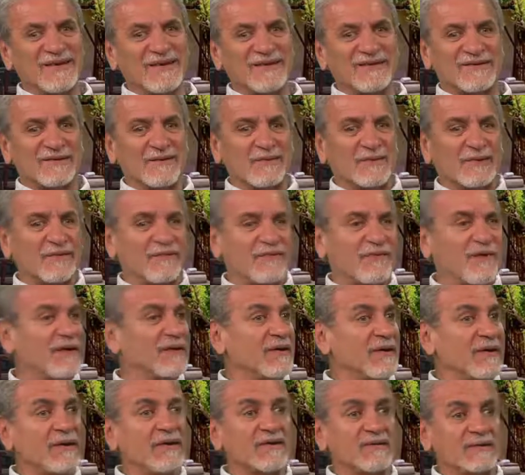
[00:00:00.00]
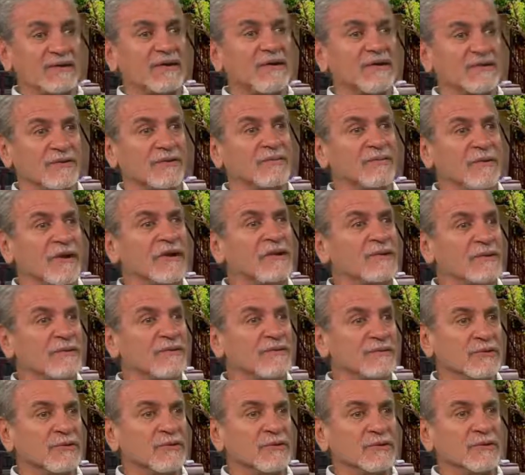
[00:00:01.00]
so much fun, and it's an easy way
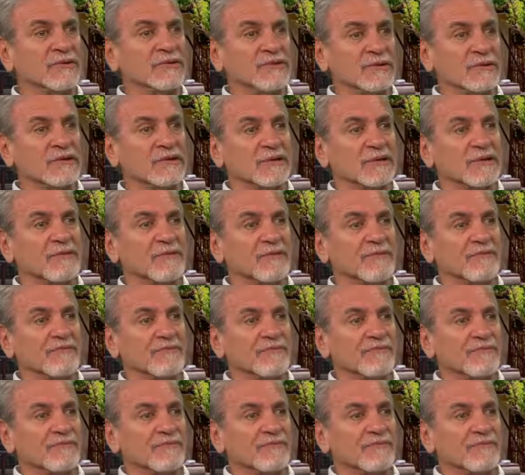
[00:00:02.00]
to do it too.